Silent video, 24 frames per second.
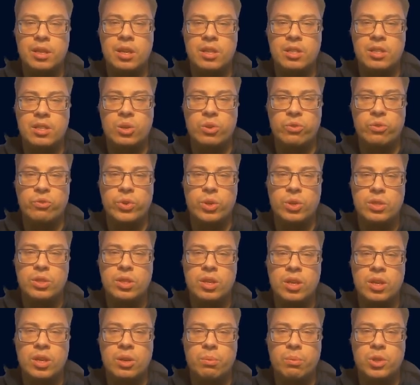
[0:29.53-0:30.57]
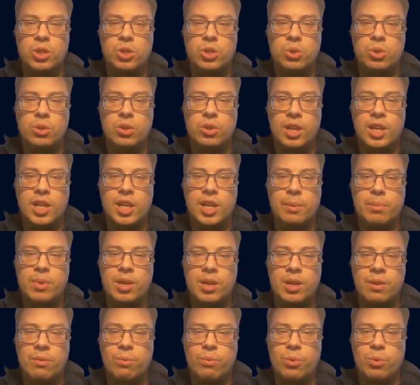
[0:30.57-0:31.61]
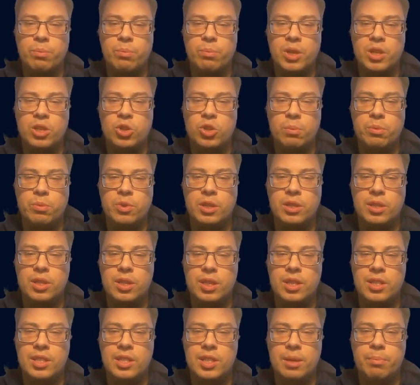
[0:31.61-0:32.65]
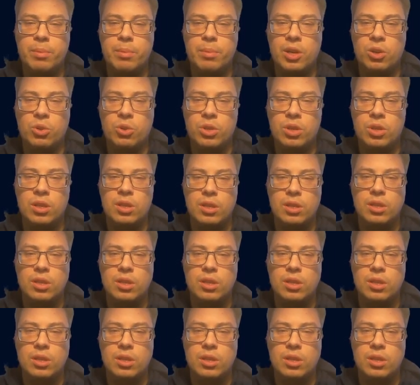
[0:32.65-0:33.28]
So first, we should recap what page object is about.